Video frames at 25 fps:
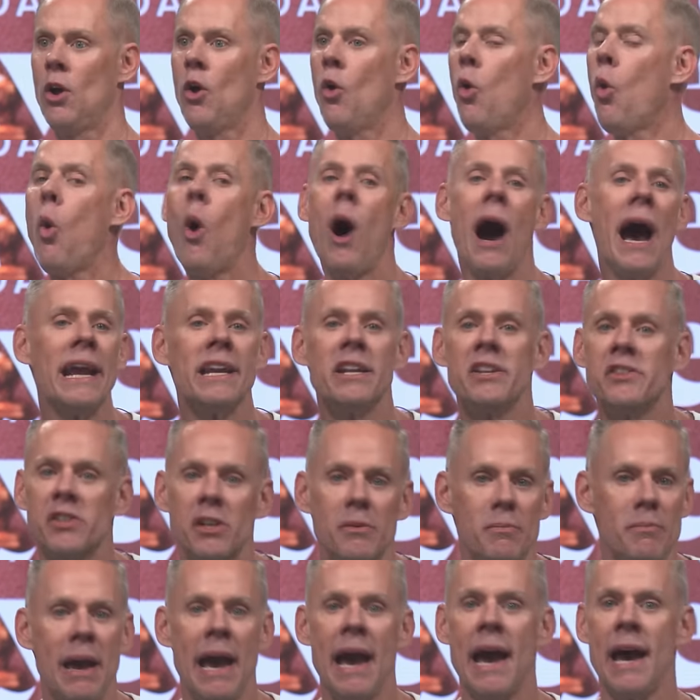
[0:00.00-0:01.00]
Why does
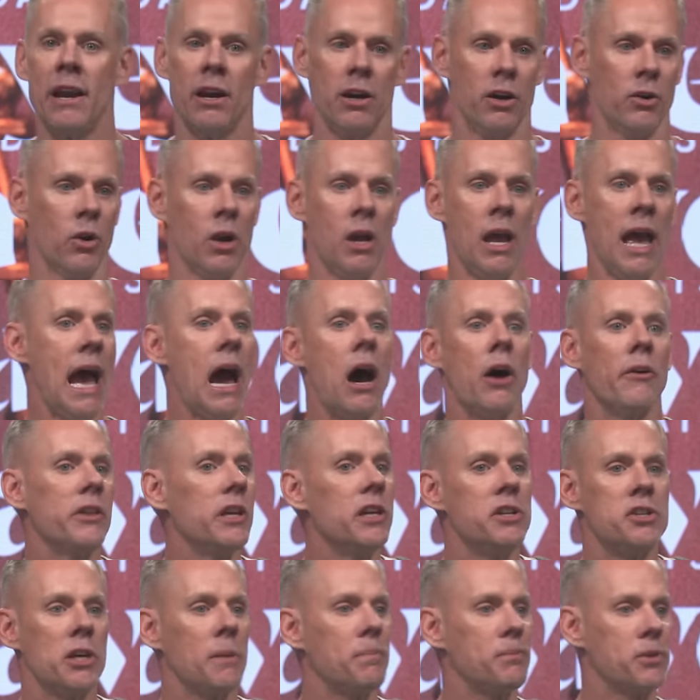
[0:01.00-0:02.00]
it matter how
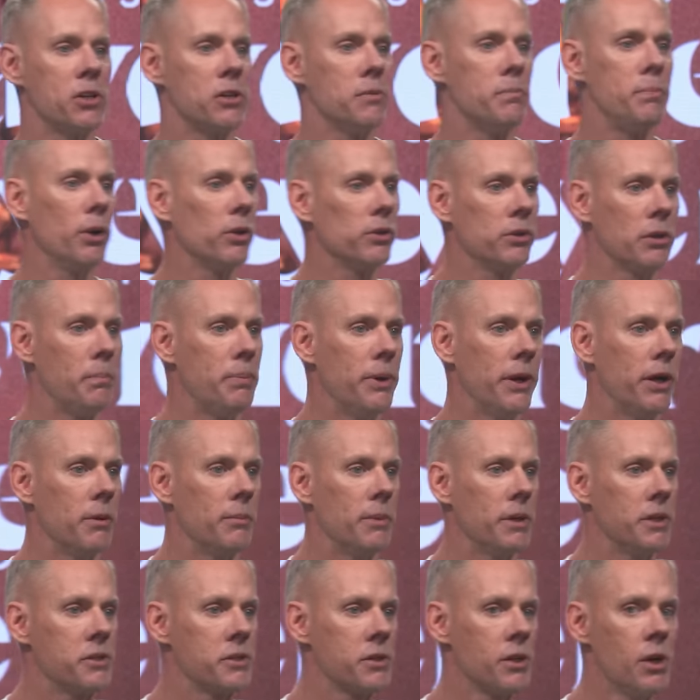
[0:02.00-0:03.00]
the Egyptians built the
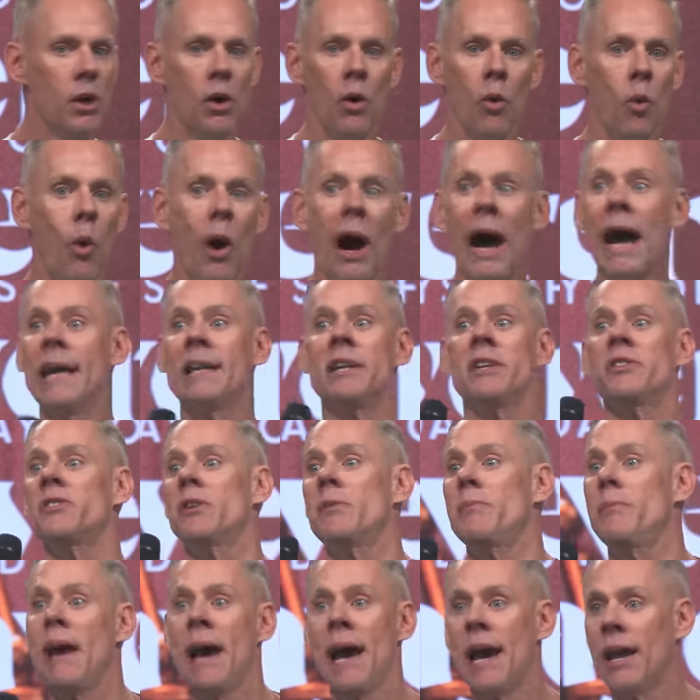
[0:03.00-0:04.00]
pyramids? Why does
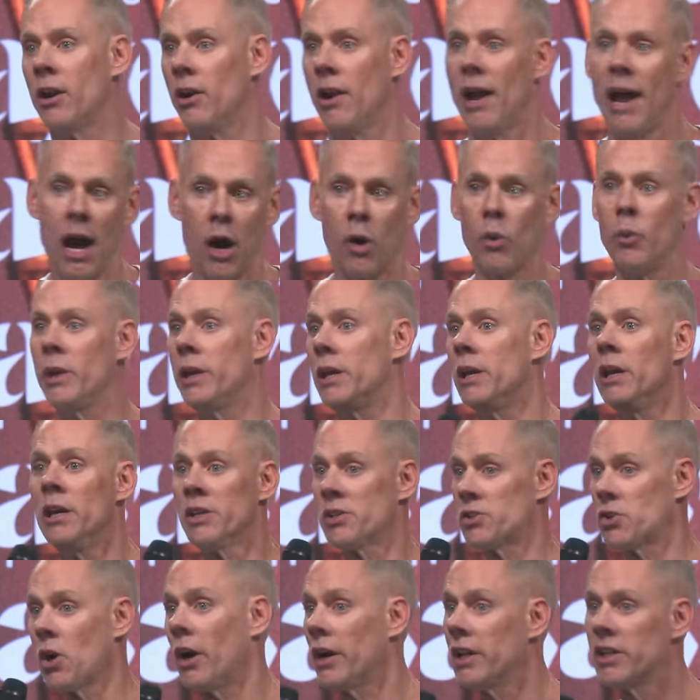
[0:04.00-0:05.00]
it matter how we
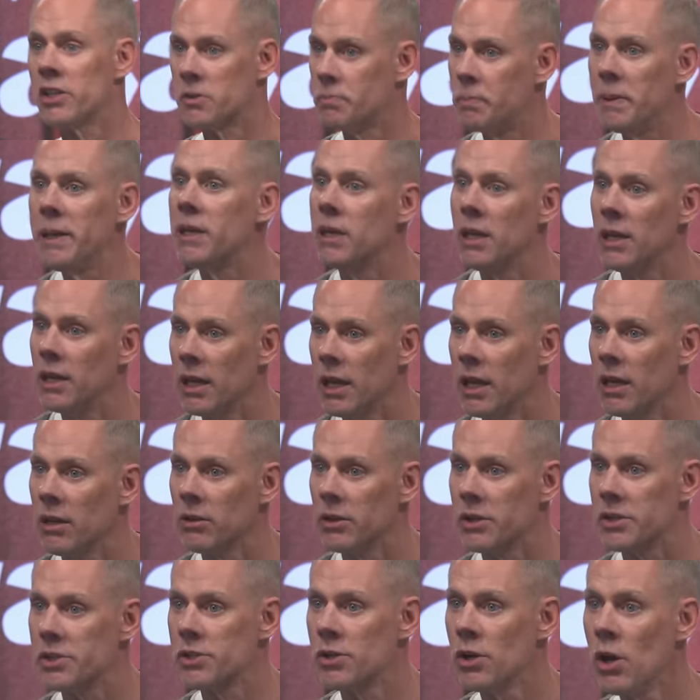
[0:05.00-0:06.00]
started speaking
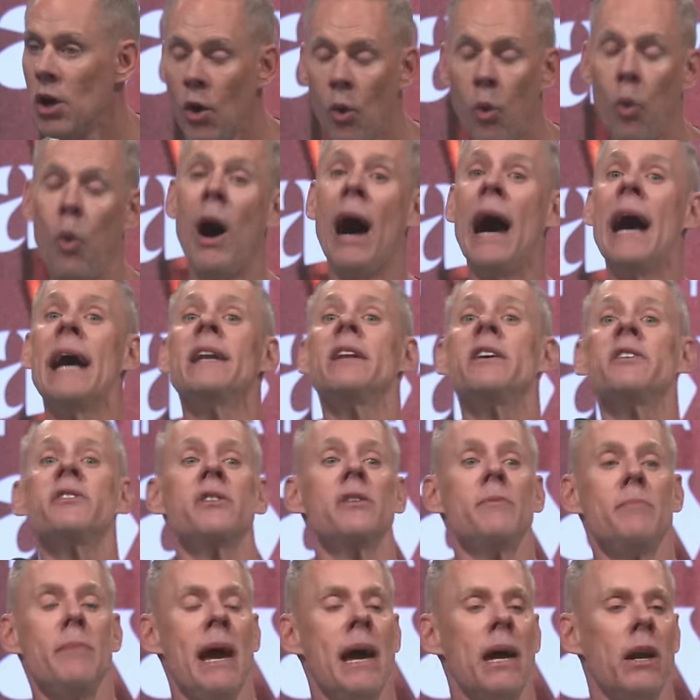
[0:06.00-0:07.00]
English? Why does
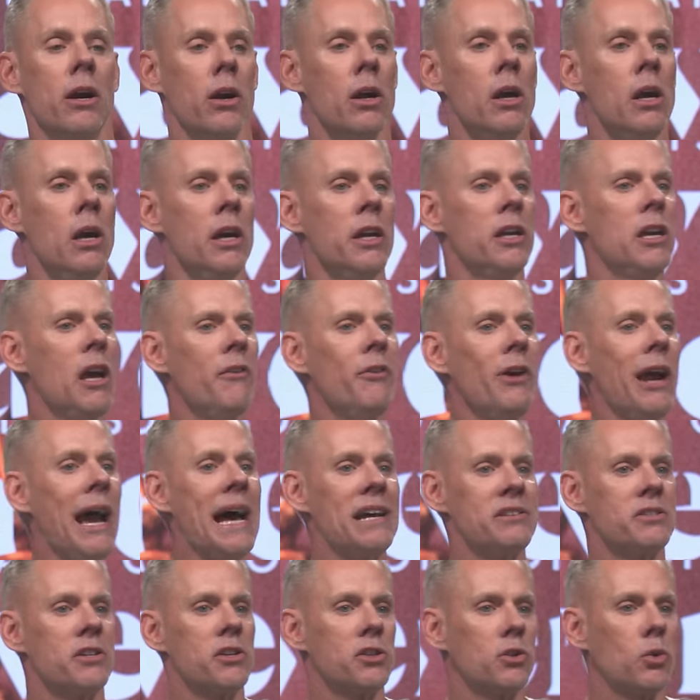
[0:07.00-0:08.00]
it matter? You ever
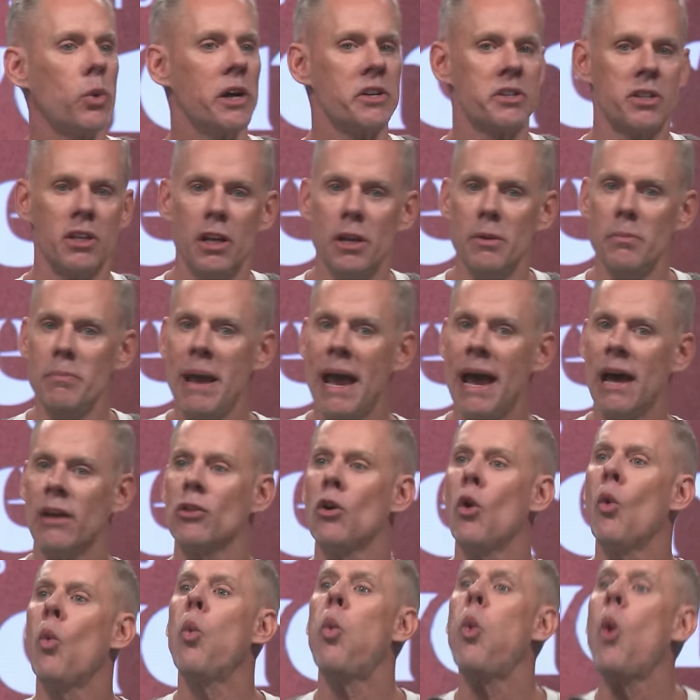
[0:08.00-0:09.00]
ask this question in math?
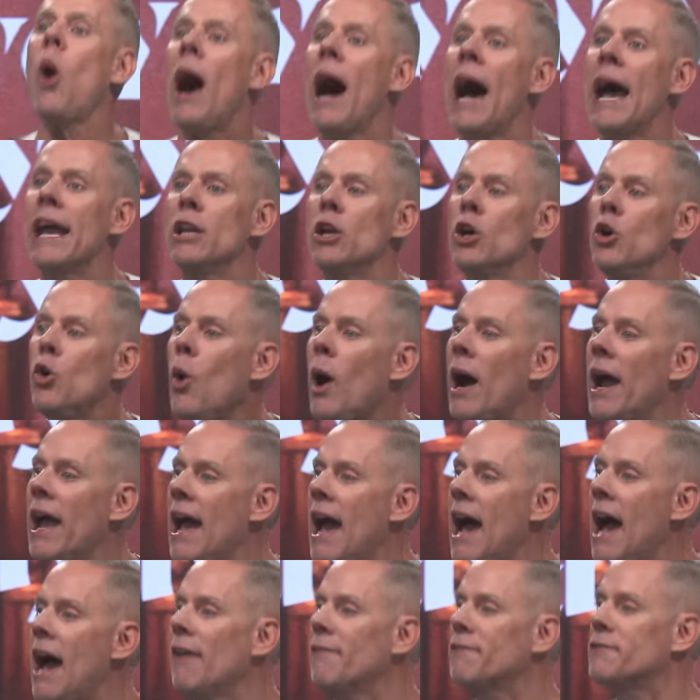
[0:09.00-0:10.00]
Why do I
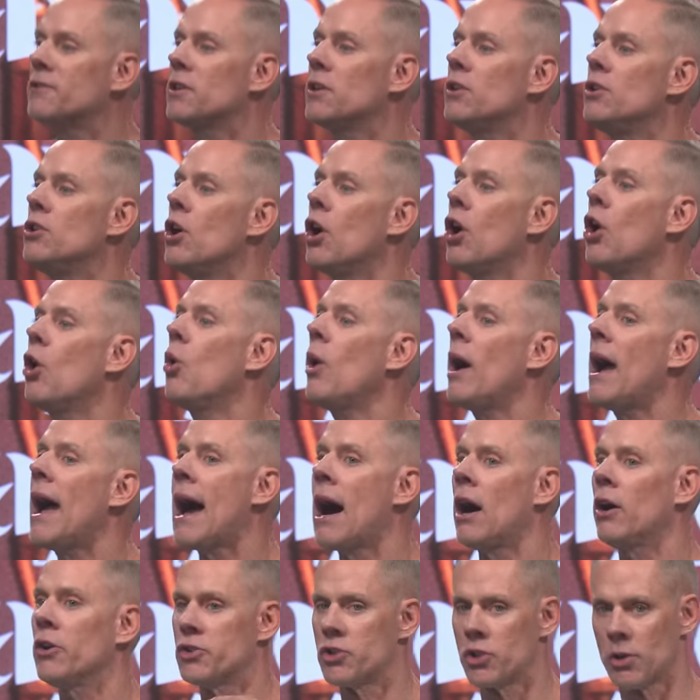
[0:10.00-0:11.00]
have to know
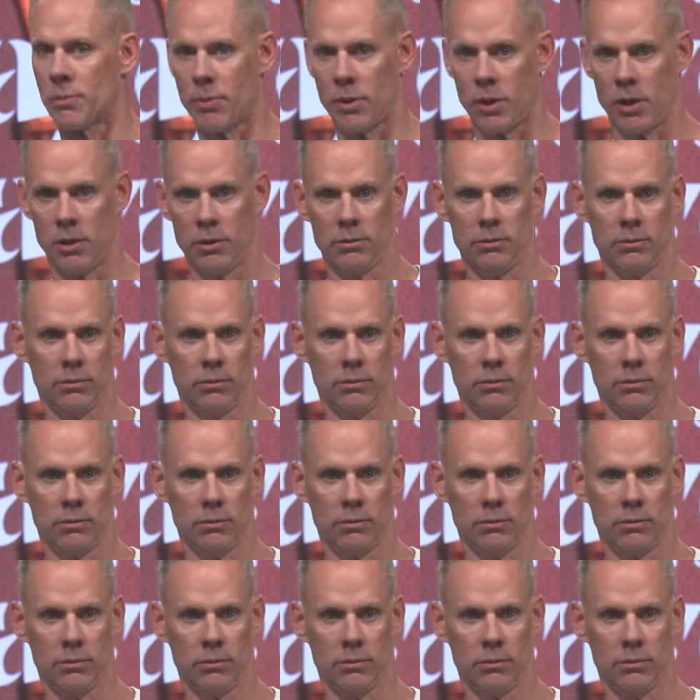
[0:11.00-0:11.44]
algebra?